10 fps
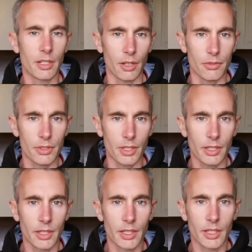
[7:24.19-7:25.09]

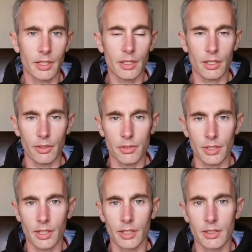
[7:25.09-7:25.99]
closer and
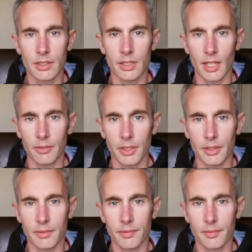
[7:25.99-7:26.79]
closer together.